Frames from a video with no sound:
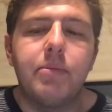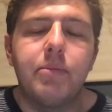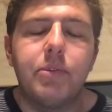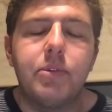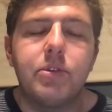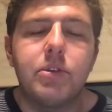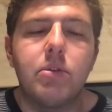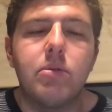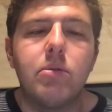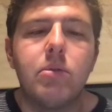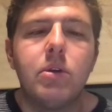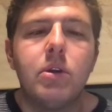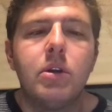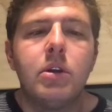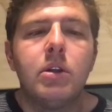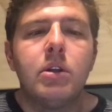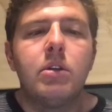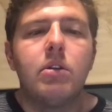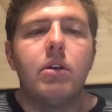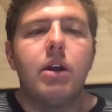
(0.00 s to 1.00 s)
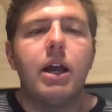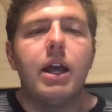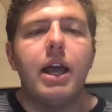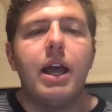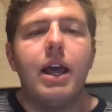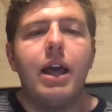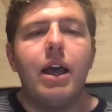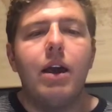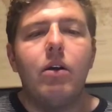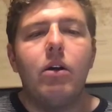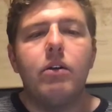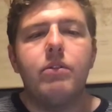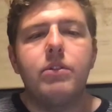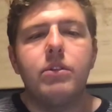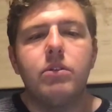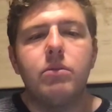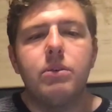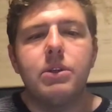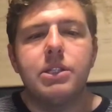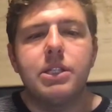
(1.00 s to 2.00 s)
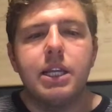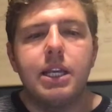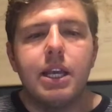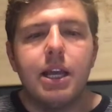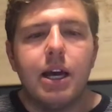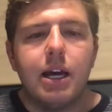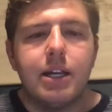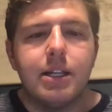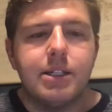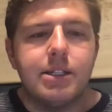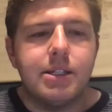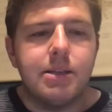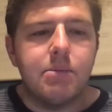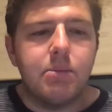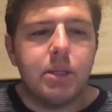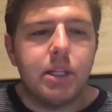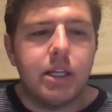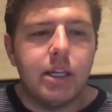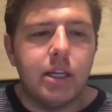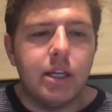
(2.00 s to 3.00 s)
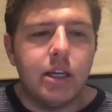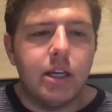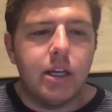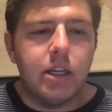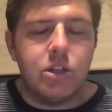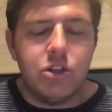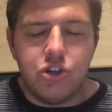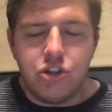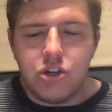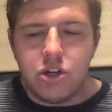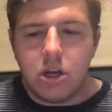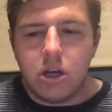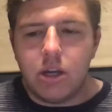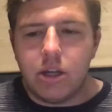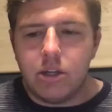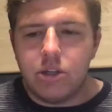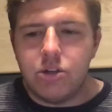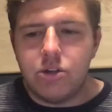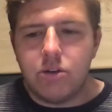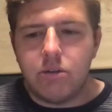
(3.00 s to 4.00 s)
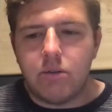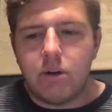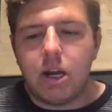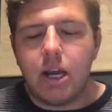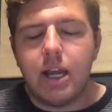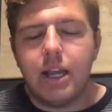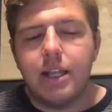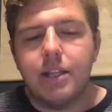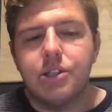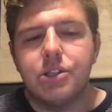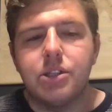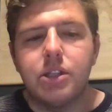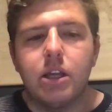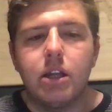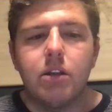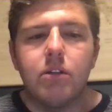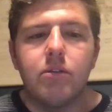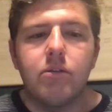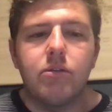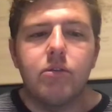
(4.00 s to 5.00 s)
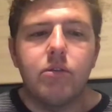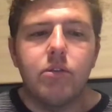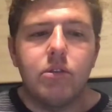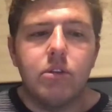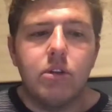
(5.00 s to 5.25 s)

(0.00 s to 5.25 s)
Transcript: So, right, how often do we see God as simply a, a judge, right, instead of